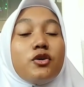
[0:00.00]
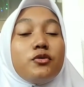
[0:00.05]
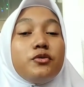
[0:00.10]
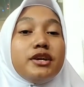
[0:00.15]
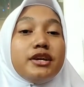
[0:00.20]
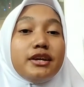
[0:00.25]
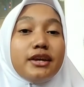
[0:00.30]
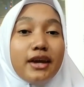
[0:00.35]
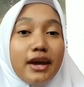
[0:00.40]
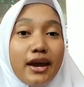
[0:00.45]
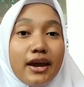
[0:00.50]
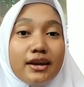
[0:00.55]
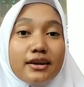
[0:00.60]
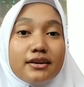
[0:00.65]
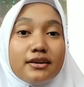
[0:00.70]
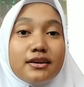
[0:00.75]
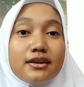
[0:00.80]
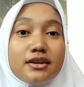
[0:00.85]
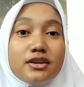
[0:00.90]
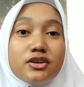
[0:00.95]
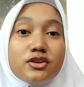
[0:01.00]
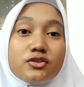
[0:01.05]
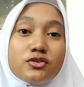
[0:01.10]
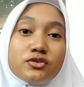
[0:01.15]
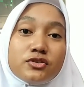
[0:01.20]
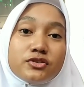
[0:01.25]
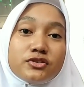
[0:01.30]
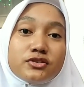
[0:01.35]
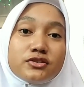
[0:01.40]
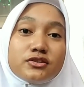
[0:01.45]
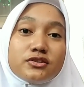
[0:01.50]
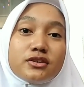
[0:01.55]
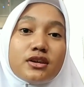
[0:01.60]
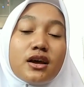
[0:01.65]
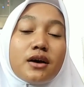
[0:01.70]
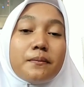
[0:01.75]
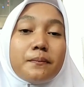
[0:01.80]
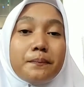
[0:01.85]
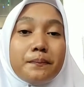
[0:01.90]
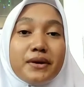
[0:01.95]
We can use
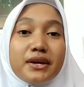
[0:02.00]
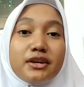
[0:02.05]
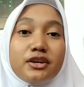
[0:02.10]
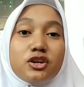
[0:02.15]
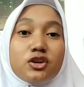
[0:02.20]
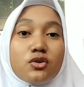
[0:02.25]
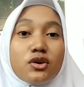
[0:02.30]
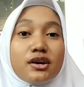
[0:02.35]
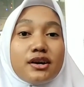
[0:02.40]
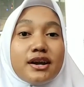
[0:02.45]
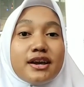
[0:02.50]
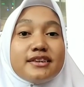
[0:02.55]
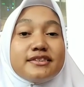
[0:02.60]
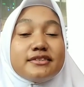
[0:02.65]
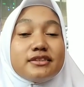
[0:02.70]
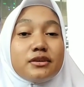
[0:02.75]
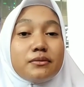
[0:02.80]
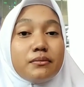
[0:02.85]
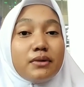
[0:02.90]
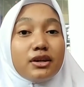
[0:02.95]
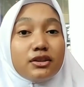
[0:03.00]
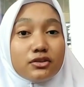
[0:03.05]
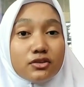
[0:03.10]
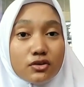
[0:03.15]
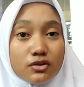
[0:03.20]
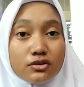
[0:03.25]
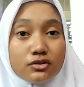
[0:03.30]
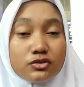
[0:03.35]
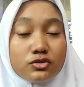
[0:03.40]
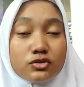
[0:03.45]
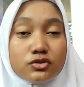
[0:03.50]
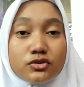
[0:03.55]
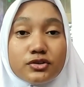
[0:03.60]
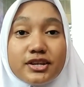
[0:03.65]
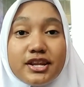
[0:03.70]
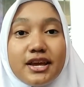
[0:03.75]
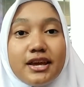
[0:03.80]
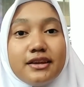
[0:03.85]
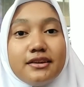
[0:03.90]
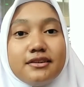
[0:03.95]
PQRST method to do
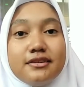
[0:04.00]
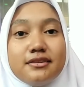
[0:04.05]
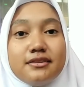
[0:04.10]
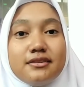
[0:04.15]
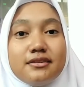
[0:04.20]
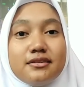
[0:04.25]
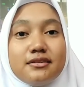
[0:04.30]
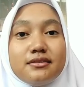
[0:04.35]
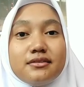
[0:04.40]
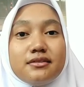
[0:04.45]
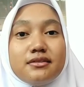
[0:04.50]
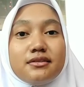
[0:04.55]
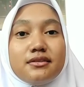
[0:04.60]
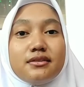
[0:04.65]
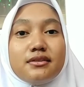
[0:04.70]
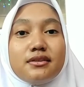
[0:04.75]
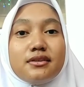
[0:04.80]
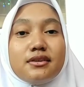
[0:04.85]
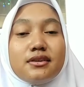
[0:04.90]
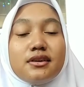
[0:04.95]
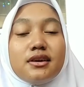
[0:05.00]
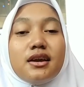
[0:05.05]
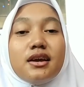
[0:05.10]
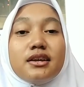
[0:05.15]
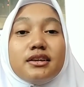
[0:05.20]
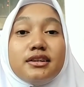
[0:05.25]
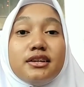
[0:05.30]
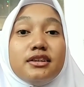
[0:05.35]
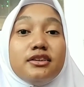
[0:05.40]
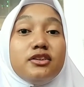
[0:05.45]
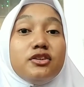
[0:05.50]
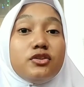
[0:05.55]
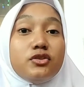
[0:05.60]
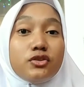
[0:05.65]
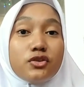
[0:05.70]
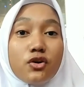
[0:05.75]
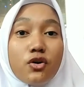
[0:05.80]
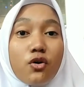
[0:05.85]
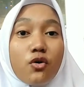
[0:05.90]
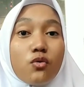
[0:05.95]
that. Did you
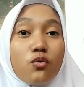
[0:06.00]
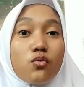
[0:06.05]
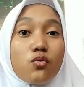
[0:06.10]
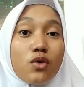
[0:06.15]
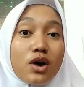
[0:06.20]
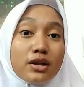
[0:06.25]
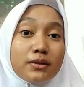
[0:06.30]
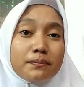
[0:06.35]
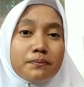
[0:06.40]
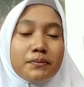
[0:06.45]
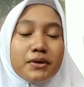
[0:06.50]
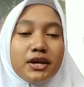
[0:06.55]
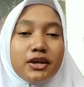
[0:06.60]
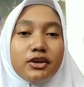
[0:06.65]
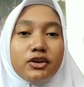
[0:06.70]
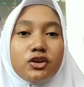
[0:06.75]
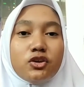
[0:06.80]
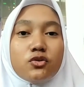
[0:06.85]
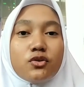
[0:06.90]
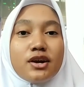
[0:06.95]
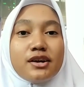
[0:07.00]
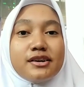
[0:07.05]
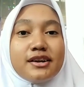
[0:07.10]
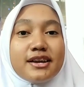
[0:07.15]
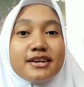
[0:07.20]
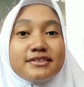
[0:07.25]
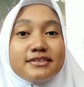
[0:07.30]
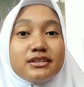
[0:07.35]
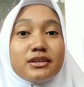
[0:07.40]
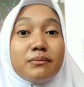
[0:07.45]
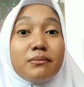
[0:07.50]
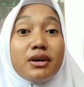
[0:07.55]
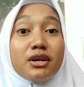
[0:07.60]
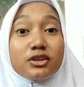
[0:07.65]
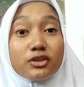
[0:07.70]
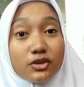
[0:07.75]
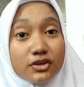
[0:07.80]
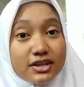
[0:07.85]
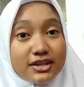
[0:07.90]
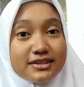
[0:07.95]
know what PQRST
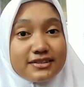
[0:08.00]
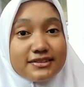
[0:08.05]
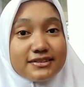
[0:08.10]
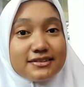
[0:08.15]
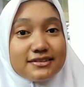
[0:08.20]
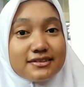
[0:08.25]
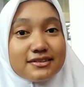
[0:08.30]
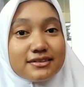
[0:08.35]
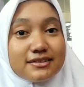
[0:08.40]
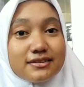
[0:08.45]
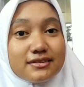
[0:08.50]
method is?